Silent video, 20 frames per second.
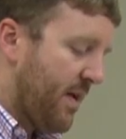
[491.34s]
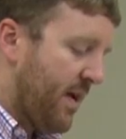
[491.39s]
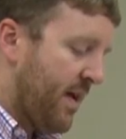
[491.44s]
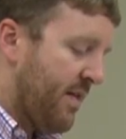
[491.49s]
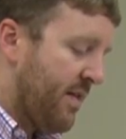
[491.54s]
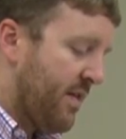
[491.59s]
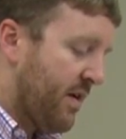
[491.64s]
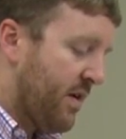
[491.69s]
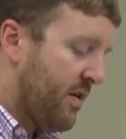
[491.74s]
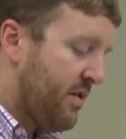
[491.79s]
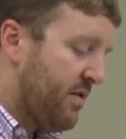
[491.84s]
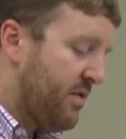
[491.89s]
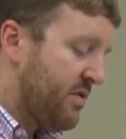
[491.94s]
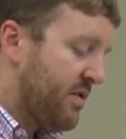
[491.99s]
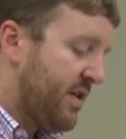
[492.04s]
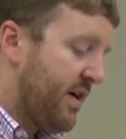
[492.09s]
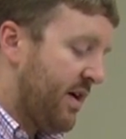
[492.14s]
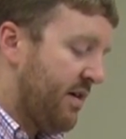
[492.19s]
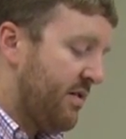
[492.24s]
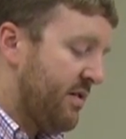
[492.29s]
And the good
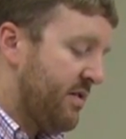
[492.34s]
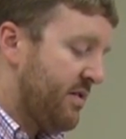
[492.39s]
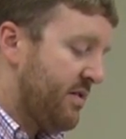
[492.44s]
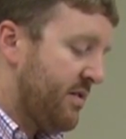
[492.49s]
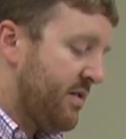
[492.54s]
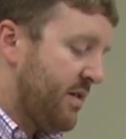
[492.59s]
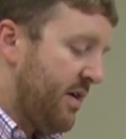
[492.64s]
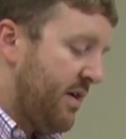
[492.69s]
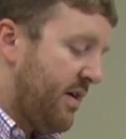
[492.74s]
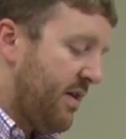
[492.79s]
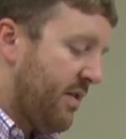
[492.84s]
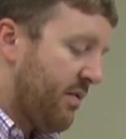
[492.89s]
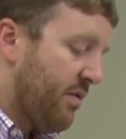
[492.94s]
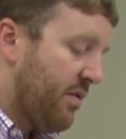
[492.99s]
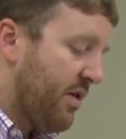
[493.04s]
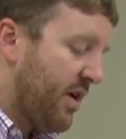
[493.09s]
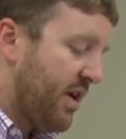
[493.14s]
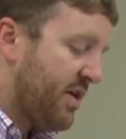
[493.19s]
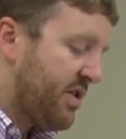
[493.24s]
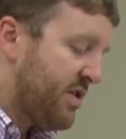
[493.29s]
news there is the
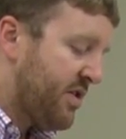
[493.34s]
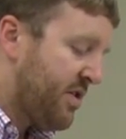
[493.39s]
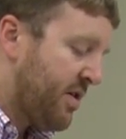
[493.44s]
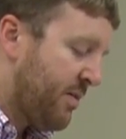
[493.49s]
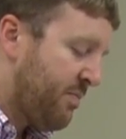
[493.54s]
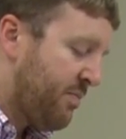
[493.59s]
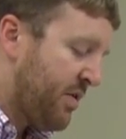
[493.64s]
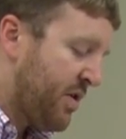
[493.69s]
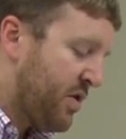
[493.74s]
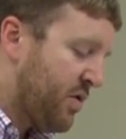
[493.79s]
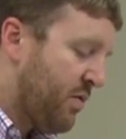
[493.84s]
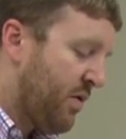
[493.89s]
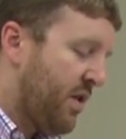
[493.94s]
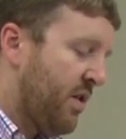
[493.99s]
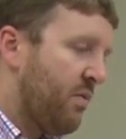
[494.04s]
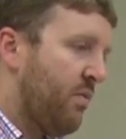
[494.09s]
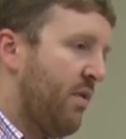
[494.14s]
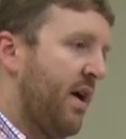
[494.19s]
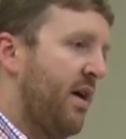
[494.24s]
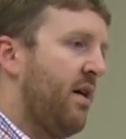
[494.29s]
relationship between
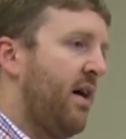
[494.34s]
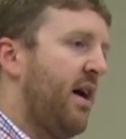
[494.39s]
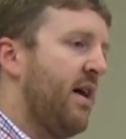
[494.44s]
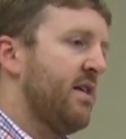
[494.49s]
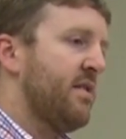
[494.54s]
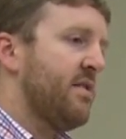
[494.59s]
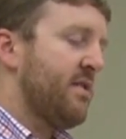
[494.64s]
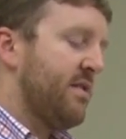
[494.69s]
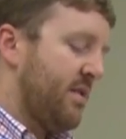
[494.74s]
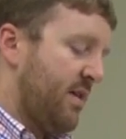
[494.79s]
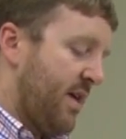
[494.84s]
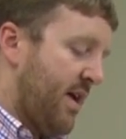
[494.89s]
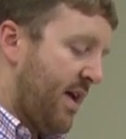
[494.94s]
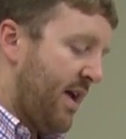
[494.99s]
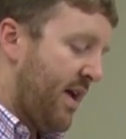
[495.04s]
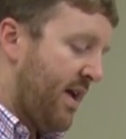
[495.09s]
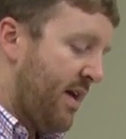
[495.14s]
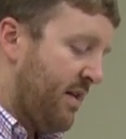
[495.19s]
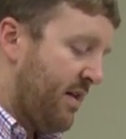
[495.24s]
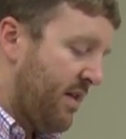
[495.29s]
the weight loss
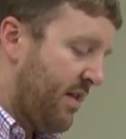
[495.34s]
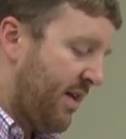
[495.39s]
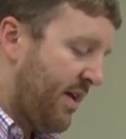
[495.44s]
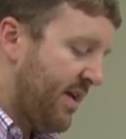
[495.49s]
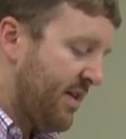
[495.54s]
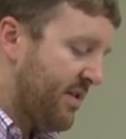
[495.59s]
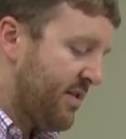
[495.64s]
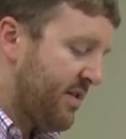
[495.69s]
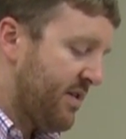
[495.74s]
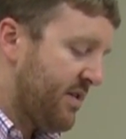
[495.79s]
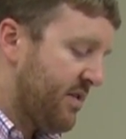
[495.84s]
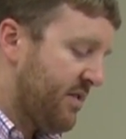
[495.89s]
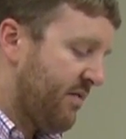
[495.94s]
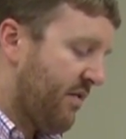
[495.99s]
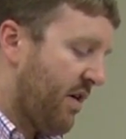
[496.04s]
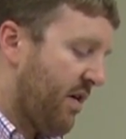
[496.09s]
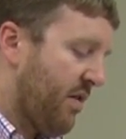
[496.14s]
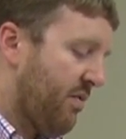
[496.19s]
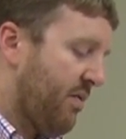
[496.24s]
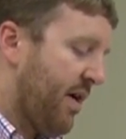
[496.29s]
and the incidence of
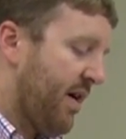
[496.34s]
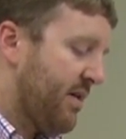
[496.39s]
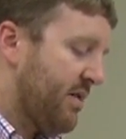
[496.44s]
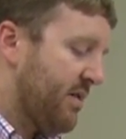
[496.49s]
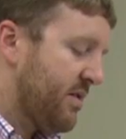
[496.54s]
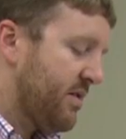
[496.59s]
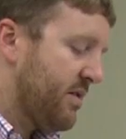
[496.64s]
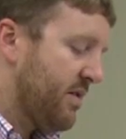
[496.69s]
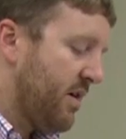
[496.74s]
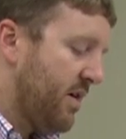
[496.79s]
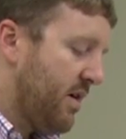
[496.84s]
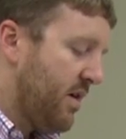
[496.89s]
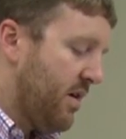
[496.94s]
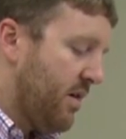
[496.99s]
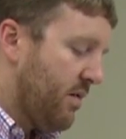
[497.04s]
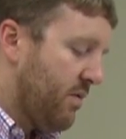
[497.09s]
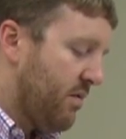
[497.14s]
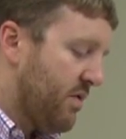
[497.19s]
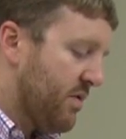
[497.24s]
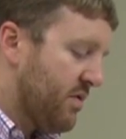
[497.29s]
arthritis
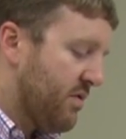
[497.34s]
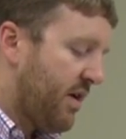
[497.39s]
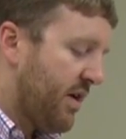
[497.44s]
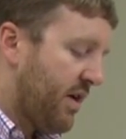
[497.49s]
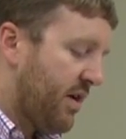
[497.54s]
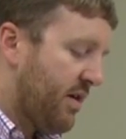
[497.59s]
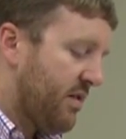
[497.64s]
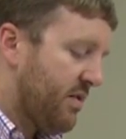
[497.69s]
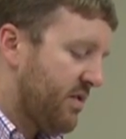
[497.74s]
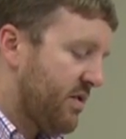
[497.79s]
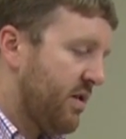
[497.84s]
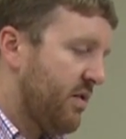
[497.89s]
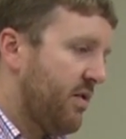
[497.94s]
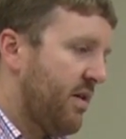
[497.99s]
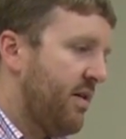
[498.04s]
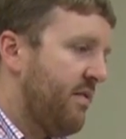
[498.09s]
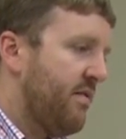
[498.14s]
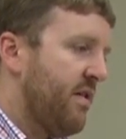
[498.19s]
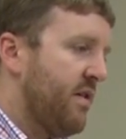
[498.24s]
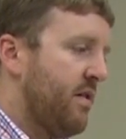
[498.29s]
was linear, so
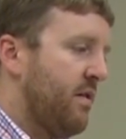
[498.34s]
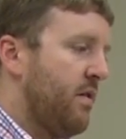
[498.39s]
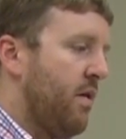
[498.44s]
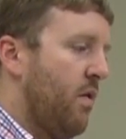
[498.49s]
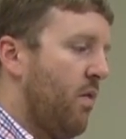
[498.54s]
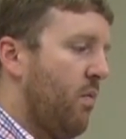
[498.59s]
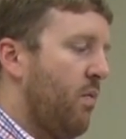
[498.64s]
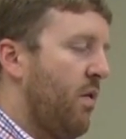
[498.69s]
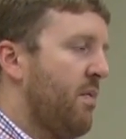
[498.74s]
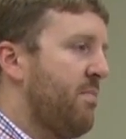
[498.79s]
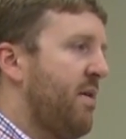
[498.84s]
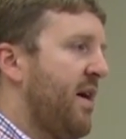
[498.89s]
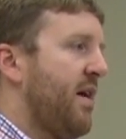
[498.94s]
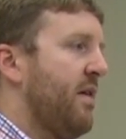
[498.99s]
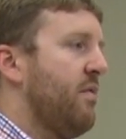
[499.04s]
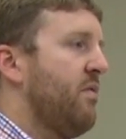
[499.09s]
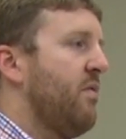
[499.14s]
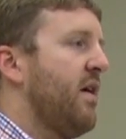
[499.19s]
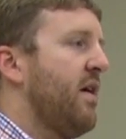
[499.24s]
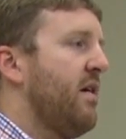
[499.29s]
even one
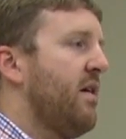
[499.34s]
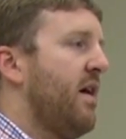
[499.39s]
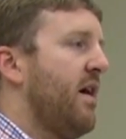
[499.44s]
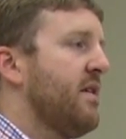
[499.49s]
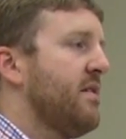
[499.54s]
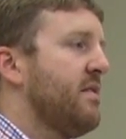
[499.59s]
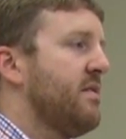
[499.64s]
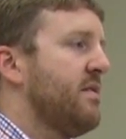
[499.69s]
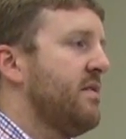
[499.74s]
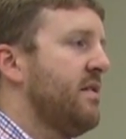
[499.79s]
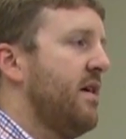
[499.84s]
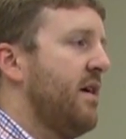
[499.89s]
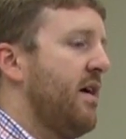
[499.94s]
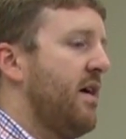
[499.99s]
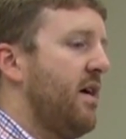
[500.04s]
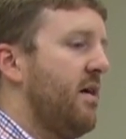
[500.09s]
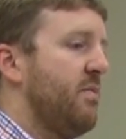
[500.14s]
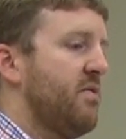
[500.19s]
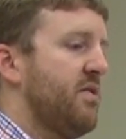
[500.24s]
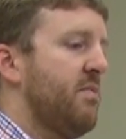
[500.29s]
pound of weight loss
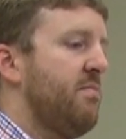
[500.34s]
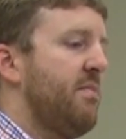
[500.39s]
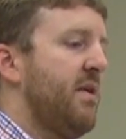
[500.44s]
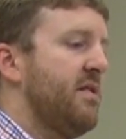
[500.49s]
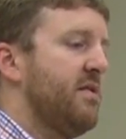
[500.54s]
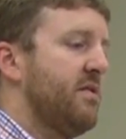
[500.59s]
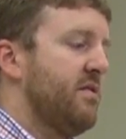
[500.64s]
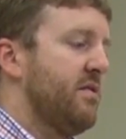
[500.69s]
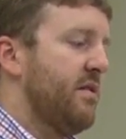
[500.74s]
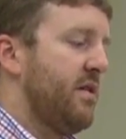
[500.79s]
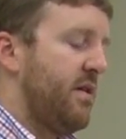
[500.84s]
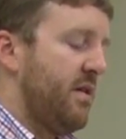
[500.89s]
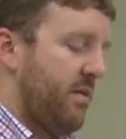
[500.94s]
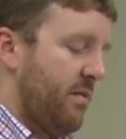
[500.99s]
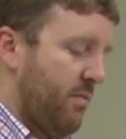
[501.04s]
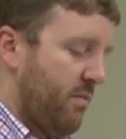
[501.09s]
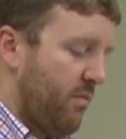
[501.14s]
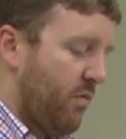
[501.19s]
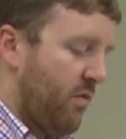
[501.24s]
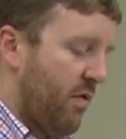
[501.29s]
helps immensely
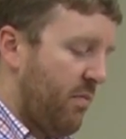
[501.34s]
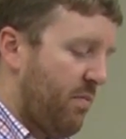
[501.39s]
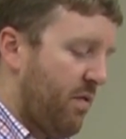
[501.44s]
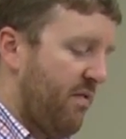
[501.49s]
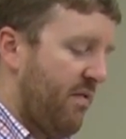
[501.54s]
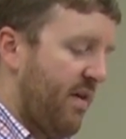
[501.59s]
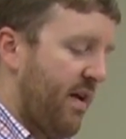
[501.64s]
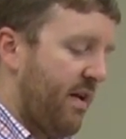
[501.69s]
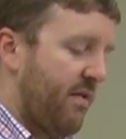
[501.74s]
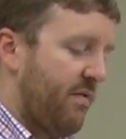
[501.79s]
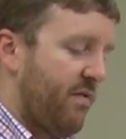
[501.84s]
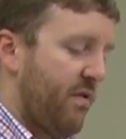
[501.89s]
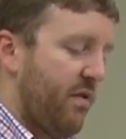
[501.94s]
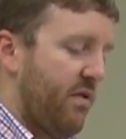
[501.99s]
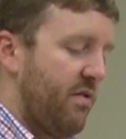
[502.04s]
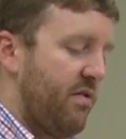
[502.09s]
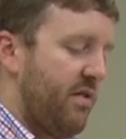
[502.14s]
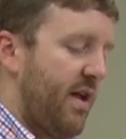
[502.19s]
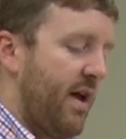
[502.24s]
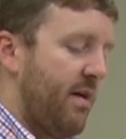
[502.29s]
with preventing
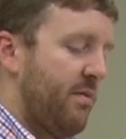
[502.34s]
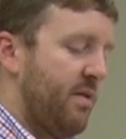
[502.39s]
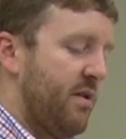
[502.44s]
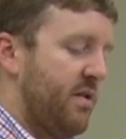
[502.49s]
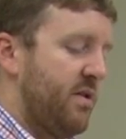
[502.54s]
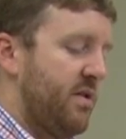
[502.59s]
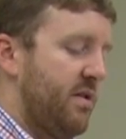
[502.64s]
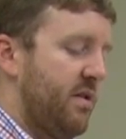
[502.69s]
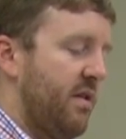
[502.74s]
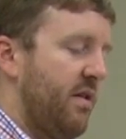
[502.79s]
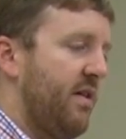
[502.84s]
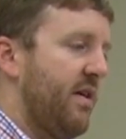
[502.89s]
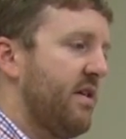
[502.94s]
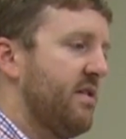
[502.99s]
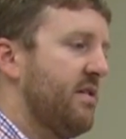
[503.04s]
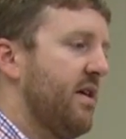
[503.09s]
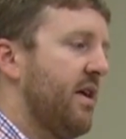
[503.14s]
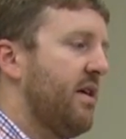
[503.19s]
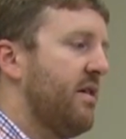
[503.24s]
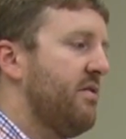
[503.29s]
further damage to
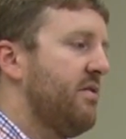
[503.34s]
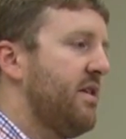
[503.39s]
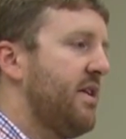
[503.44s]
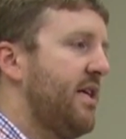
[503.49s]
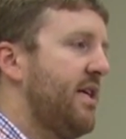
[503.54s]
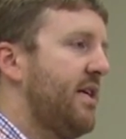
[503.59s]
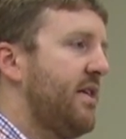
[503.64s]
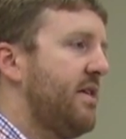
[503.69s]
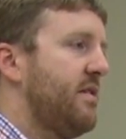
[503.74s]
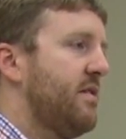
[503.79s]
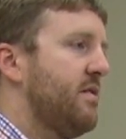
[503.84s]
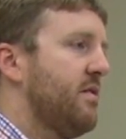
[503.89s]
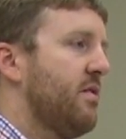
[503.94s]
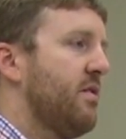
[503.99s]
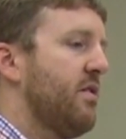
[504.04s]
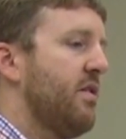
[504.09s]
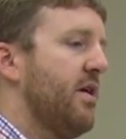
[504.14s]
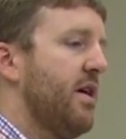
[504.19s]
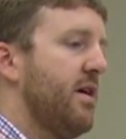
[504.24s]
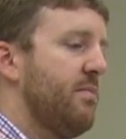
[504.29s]
things like your knees or
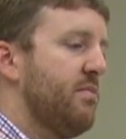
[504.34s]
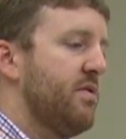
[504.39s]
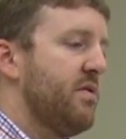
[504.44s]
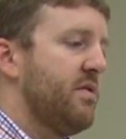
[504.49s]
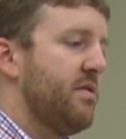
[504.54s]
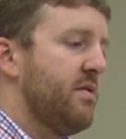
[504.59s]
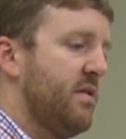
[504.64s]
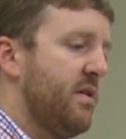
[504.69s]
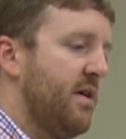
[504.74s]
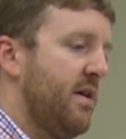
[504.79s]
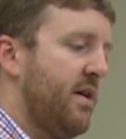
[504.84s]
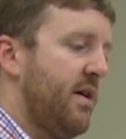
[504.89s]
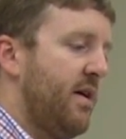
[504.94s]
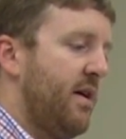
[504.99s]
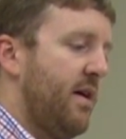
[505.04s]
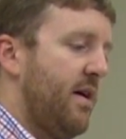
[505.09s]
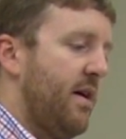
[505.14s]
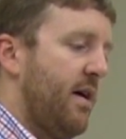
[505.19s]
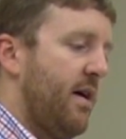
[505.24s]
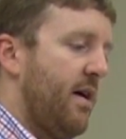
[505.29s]
your hips.
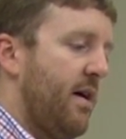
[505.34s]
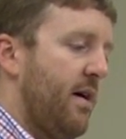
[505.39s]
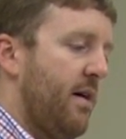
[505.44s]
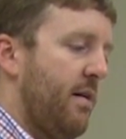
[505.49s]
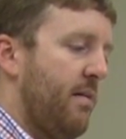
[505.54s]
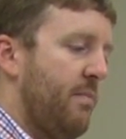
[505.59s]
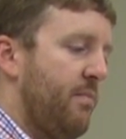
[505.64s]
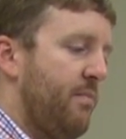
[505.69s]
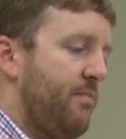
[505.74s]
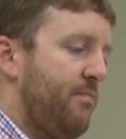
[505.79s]
Uh,